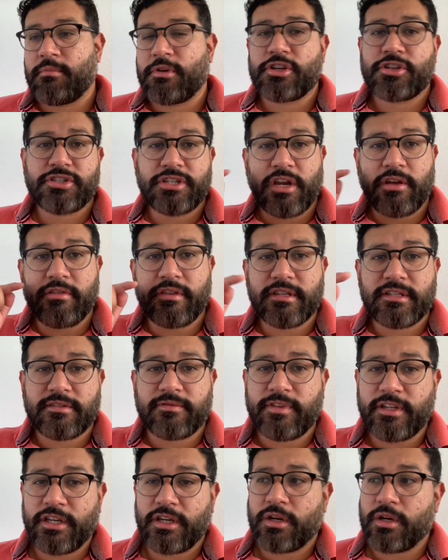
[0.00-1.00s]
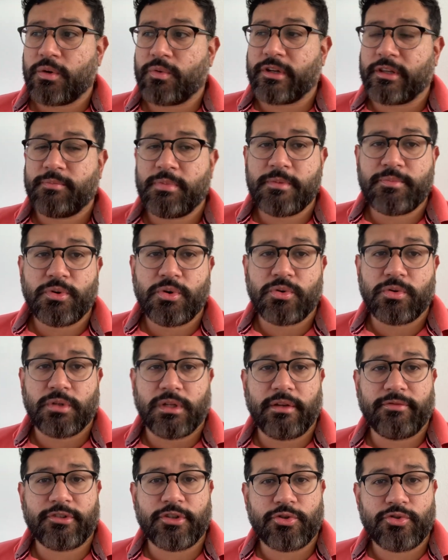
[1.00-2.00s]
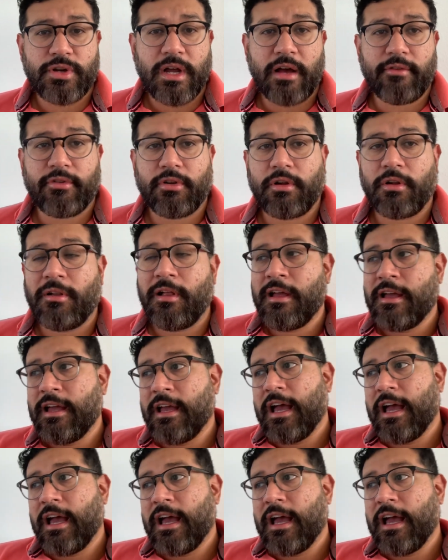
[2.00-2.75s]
Share this video with people who love to travel.